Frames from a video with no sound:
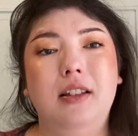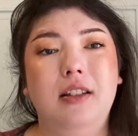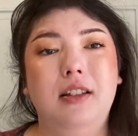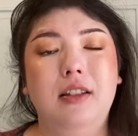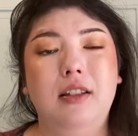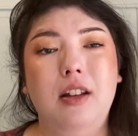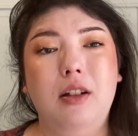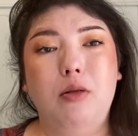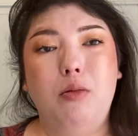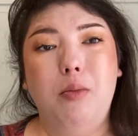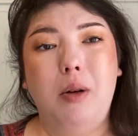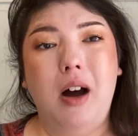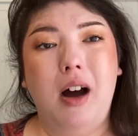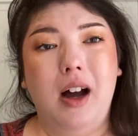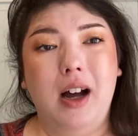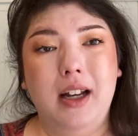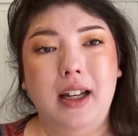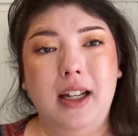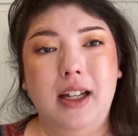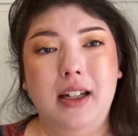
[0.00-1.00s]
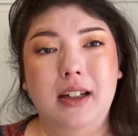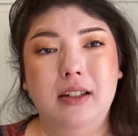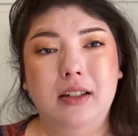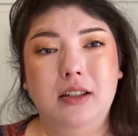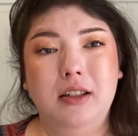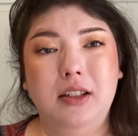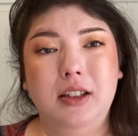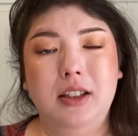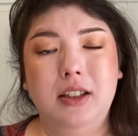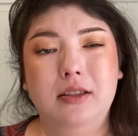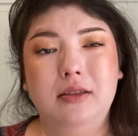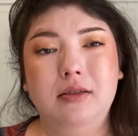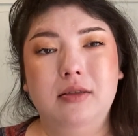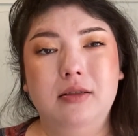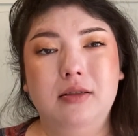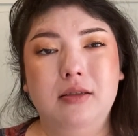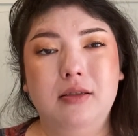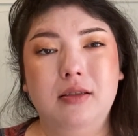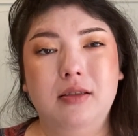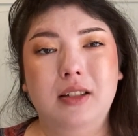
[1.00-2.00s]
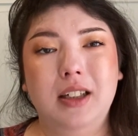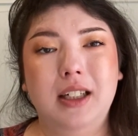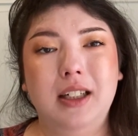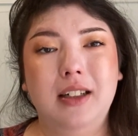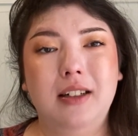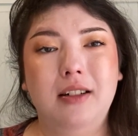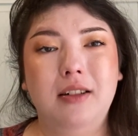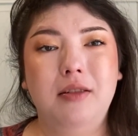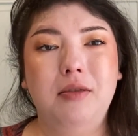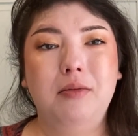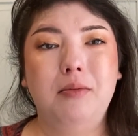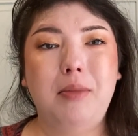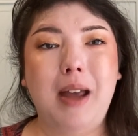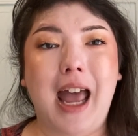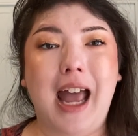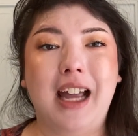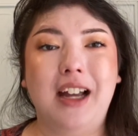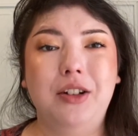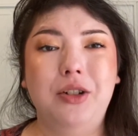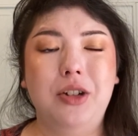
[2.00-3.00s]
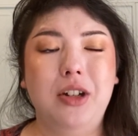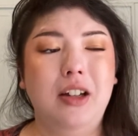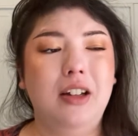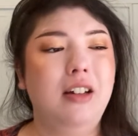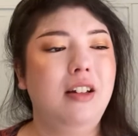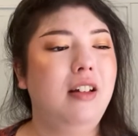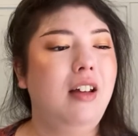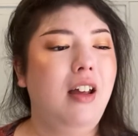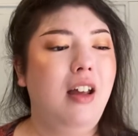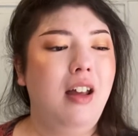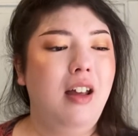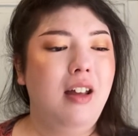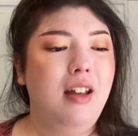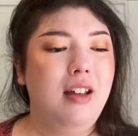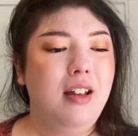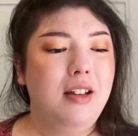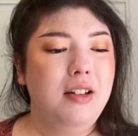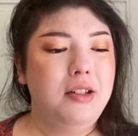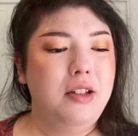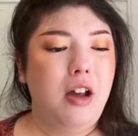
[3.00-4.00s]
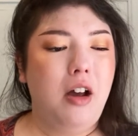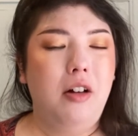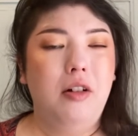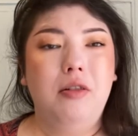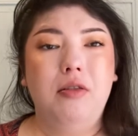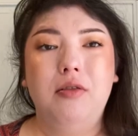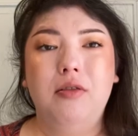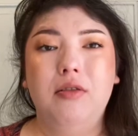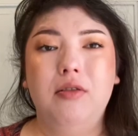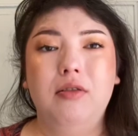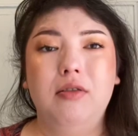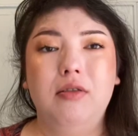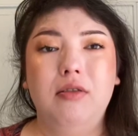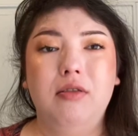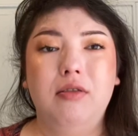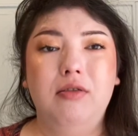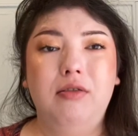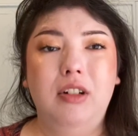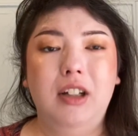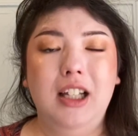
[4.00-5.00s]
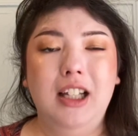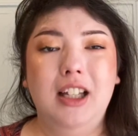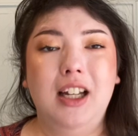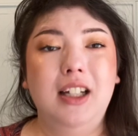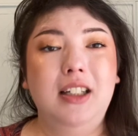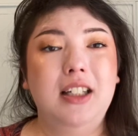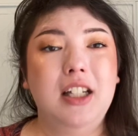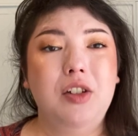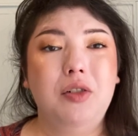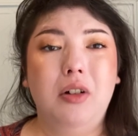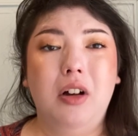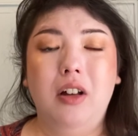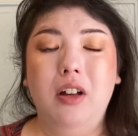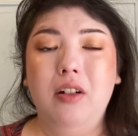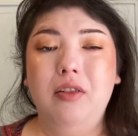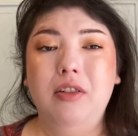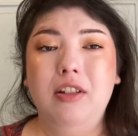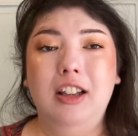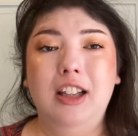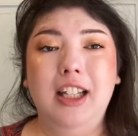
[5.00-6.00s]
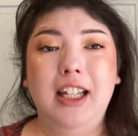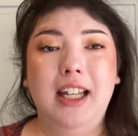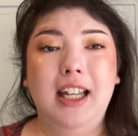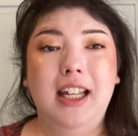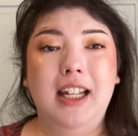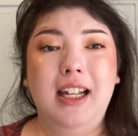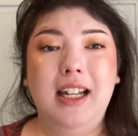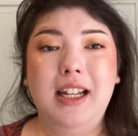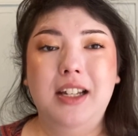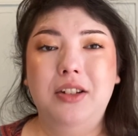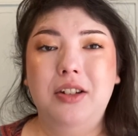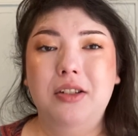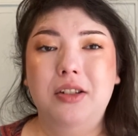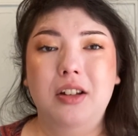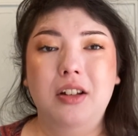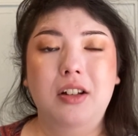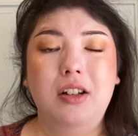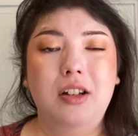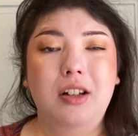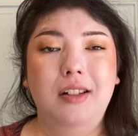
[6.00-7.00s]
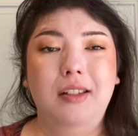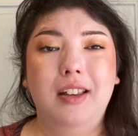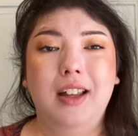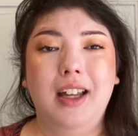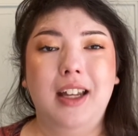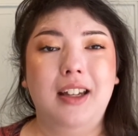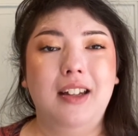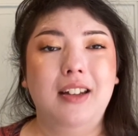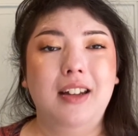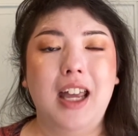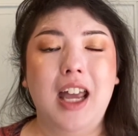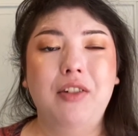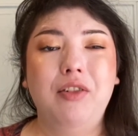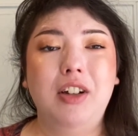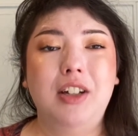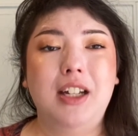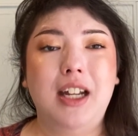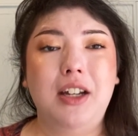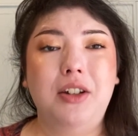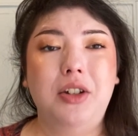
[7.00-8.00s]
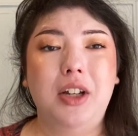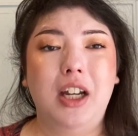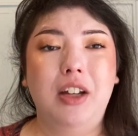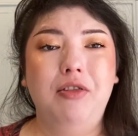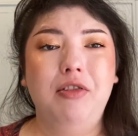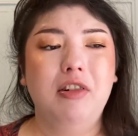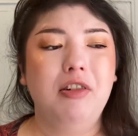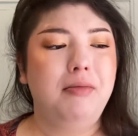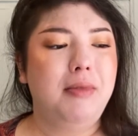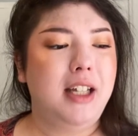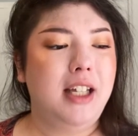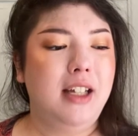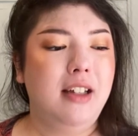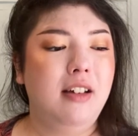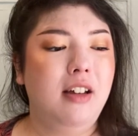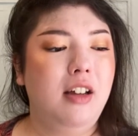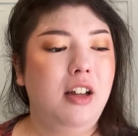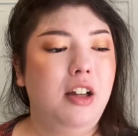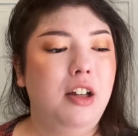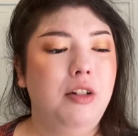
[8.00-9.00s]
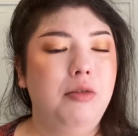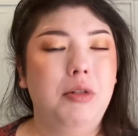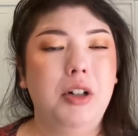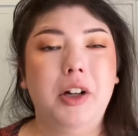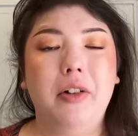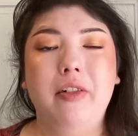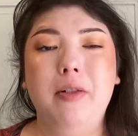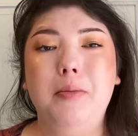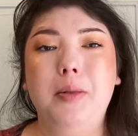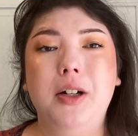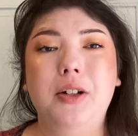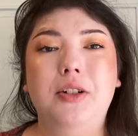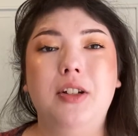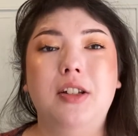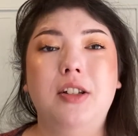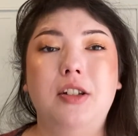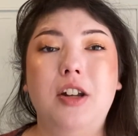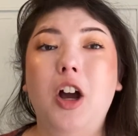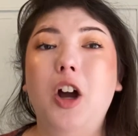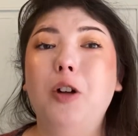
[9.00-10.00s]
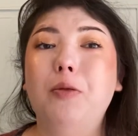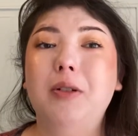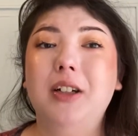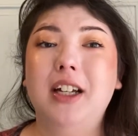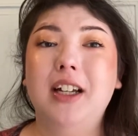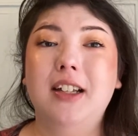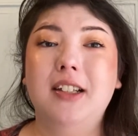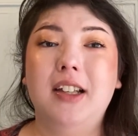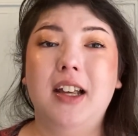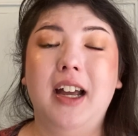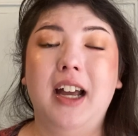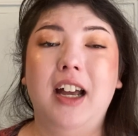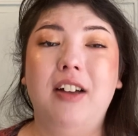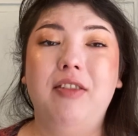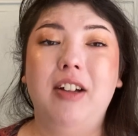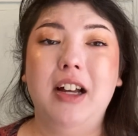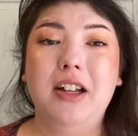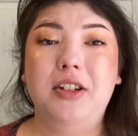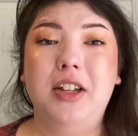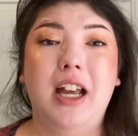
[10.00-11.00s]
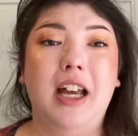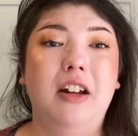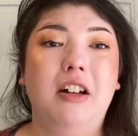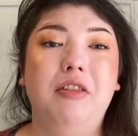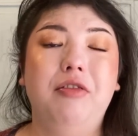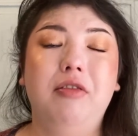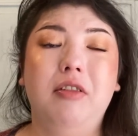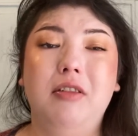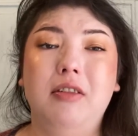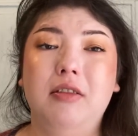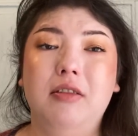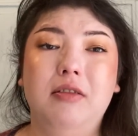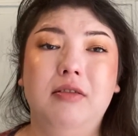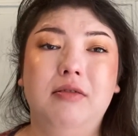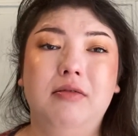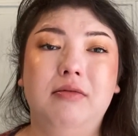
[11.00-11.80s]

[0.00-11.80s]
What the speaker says: little pot here or packaging. So really like this all over the lid. It's just a good like everyday shade for me. Would I repurchase? No, because I have eyeshadow for